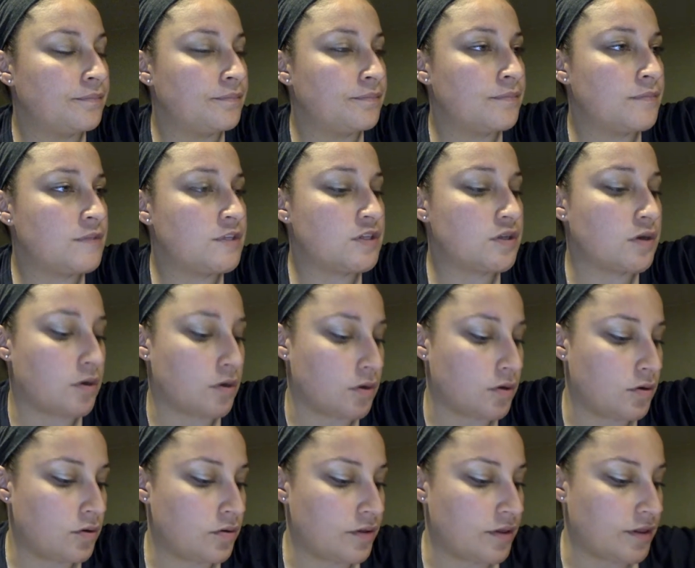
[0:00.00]

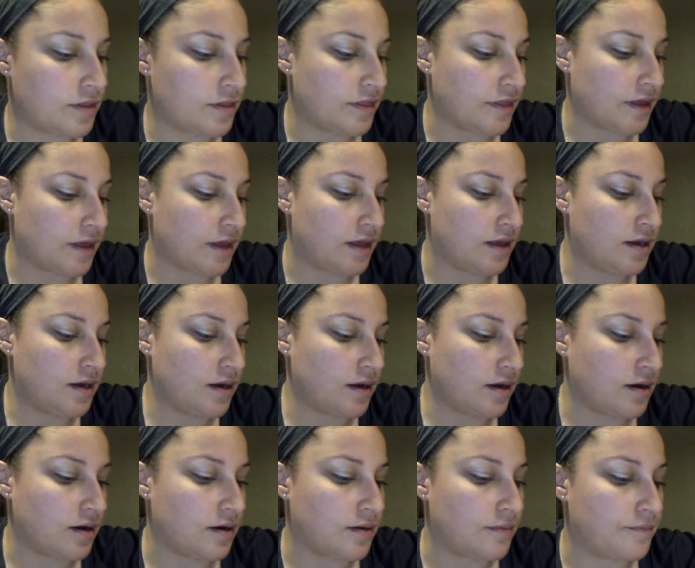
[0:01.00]
So then
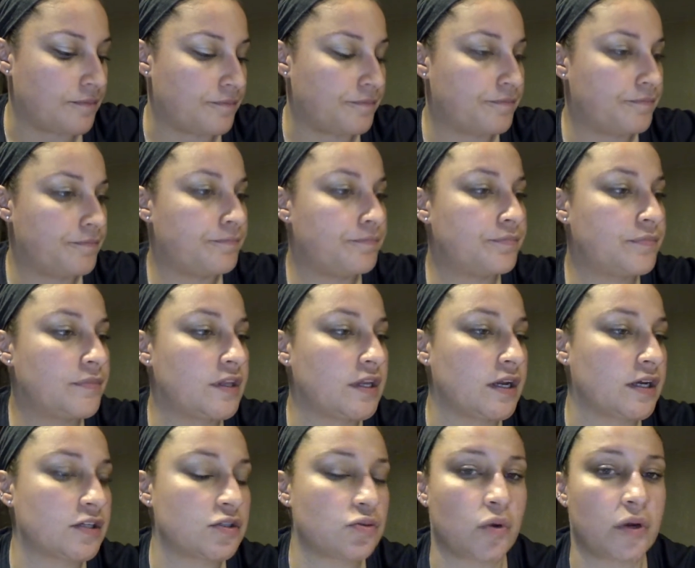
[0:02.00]
the
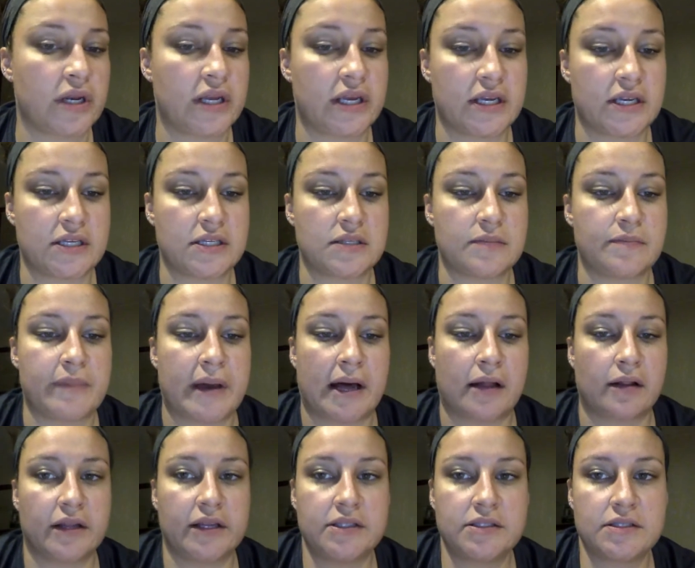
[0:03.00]
next one is
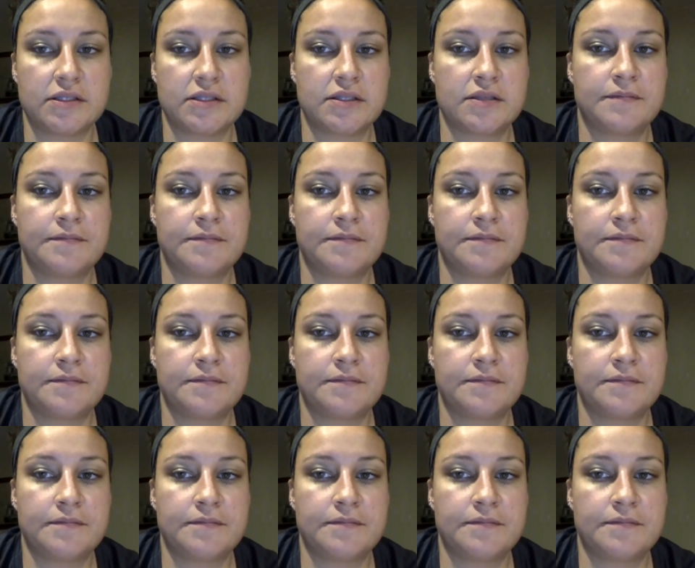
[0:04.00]
balance.